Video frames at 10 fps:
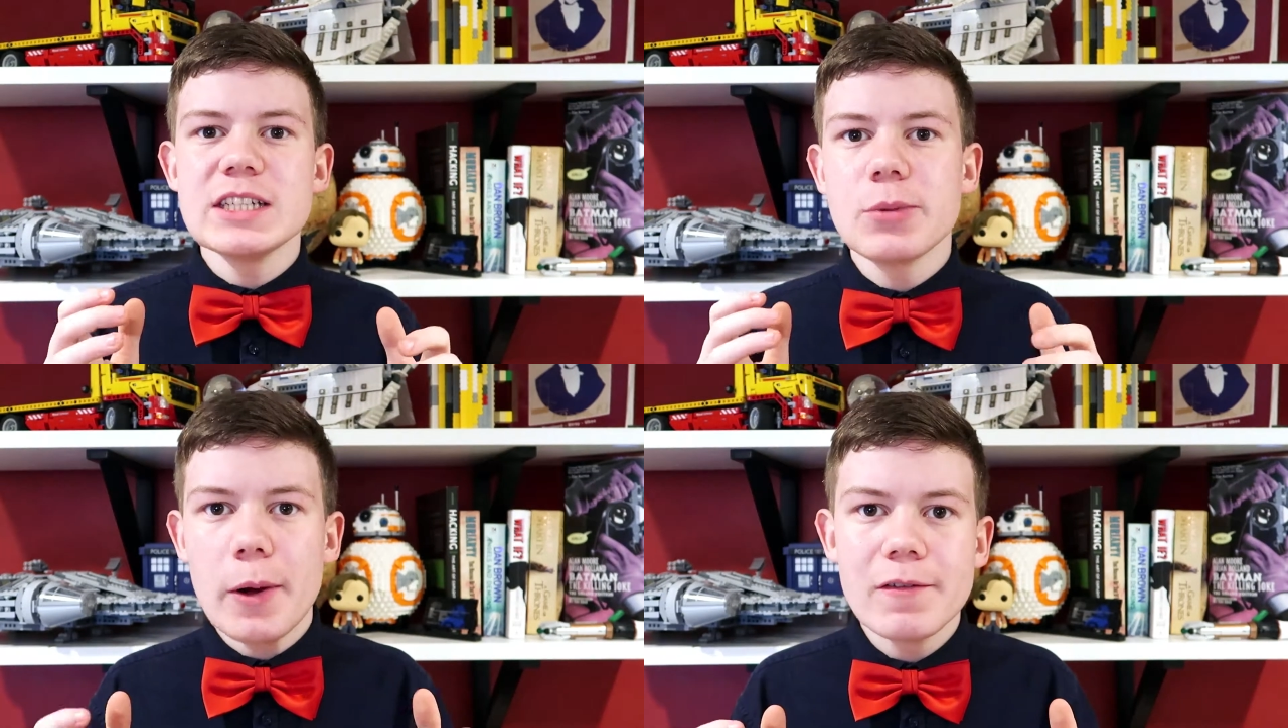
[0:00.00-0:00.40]

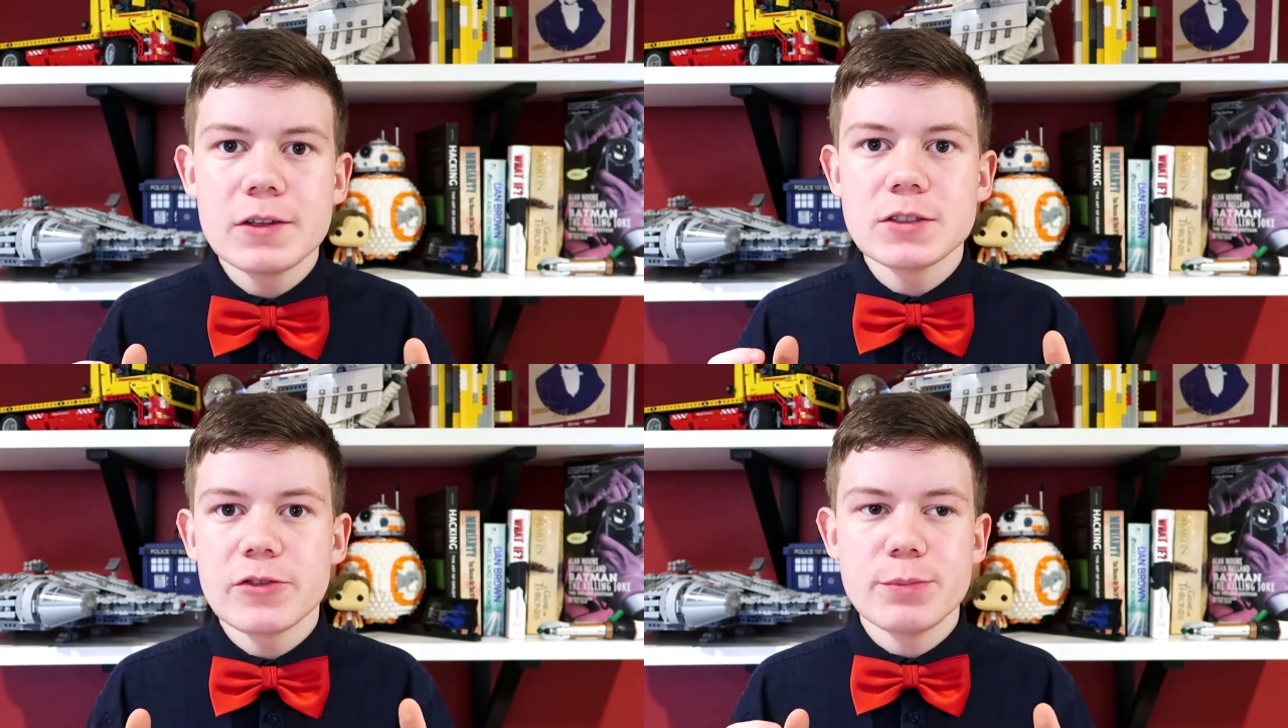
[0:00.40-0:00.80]

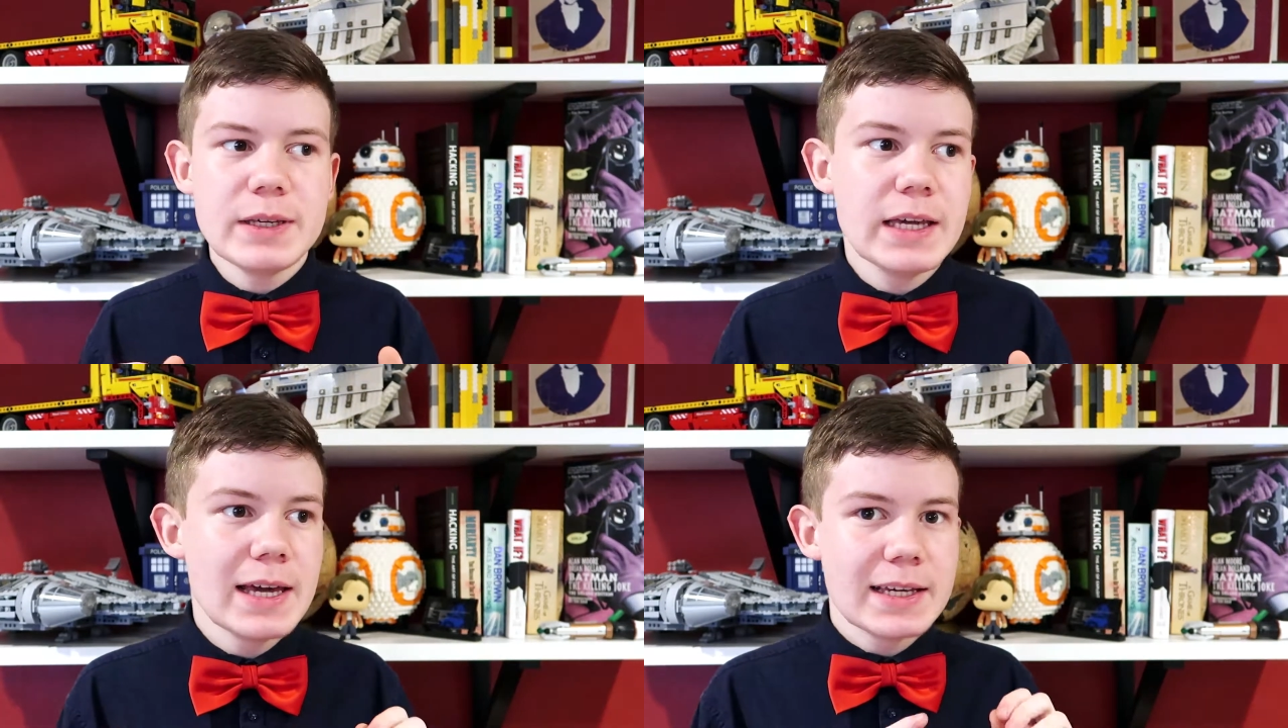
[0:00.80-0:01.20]
equivalent of
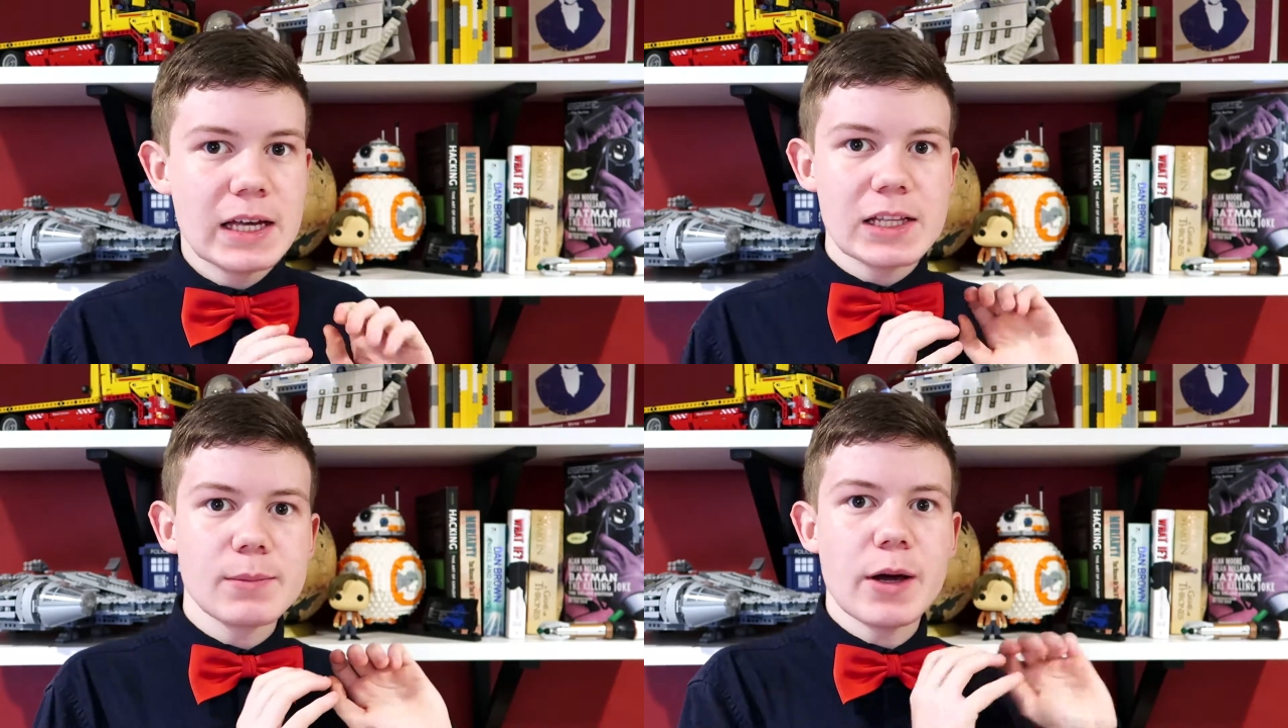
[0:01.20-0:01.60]
me
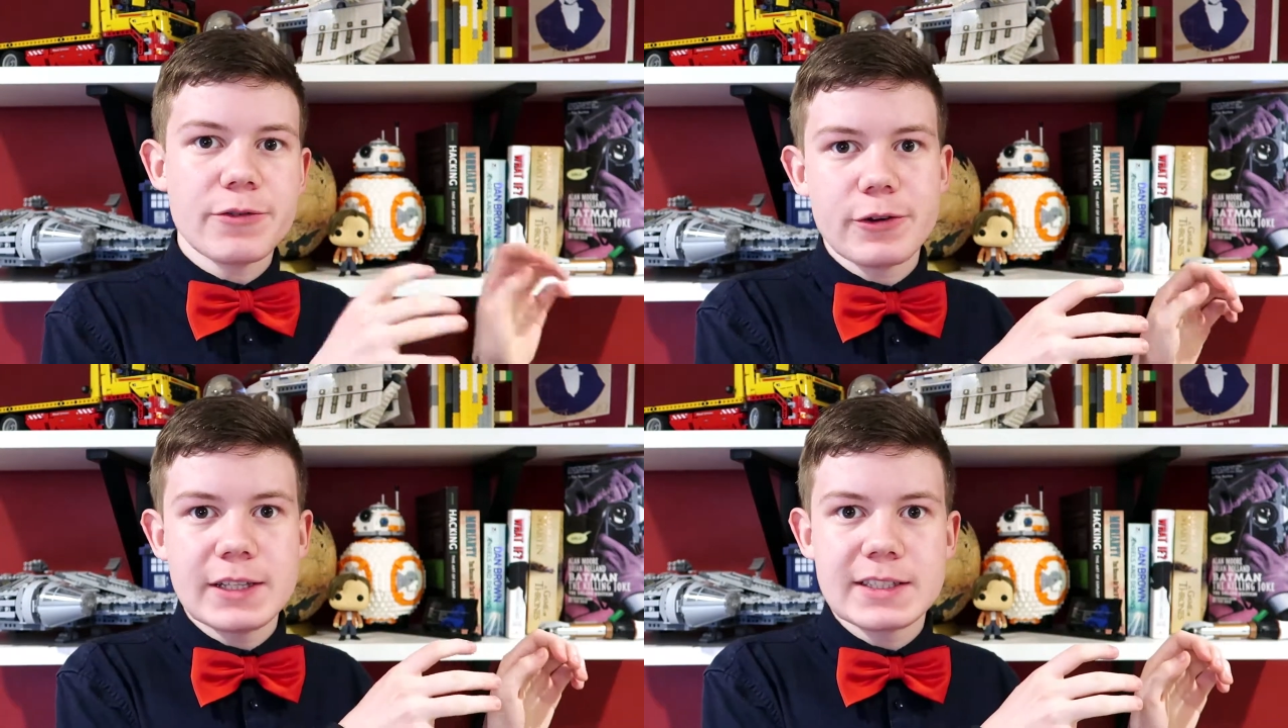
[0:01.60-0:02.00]
killing my
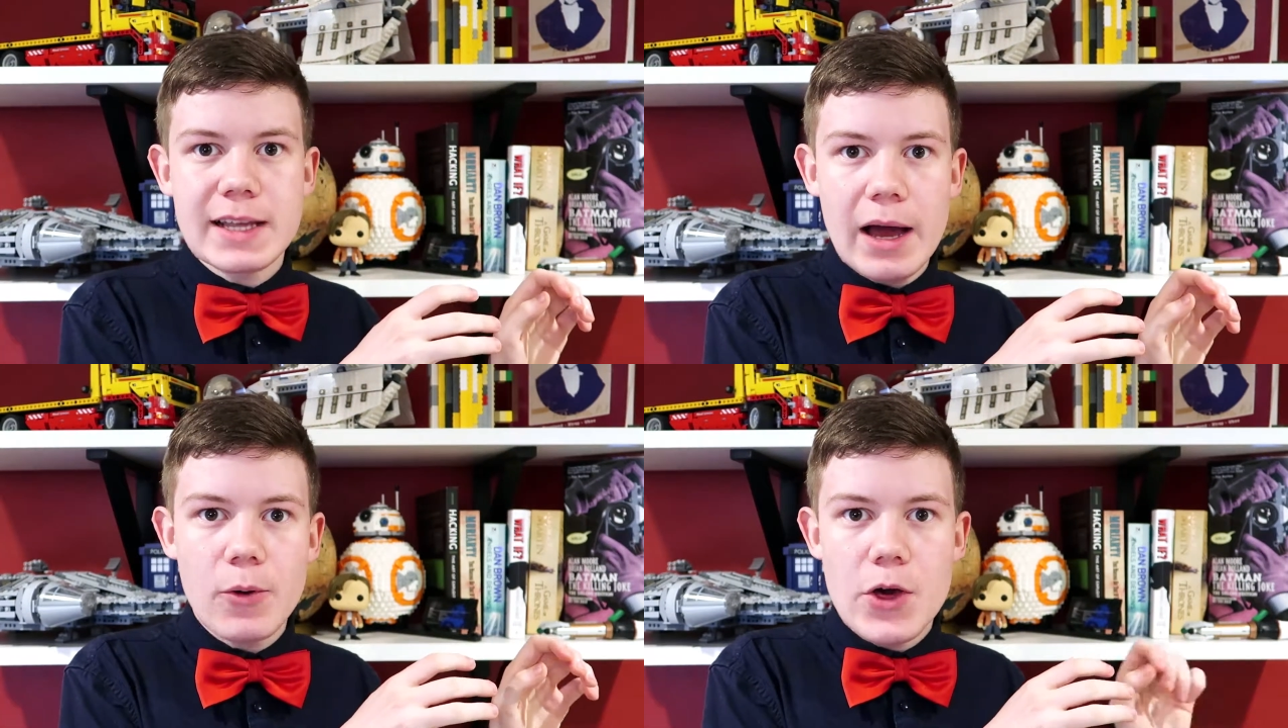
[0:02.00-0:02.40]
friend
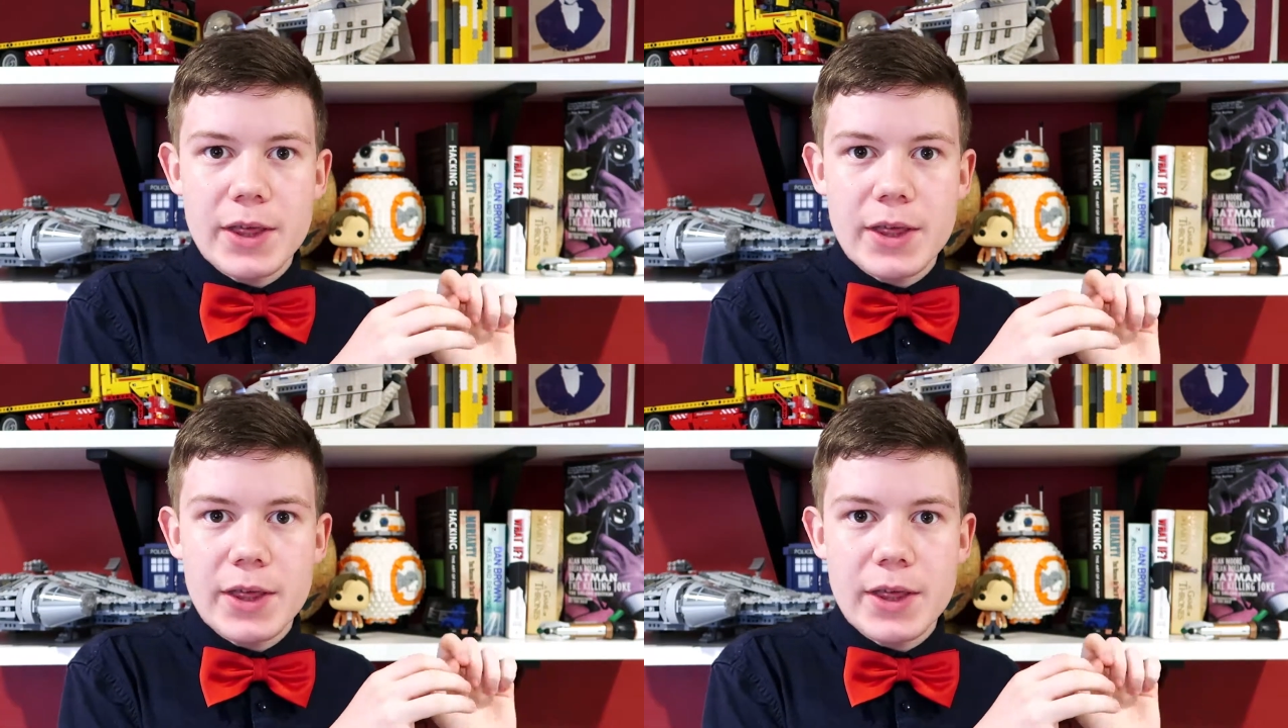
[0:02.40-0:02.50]
now,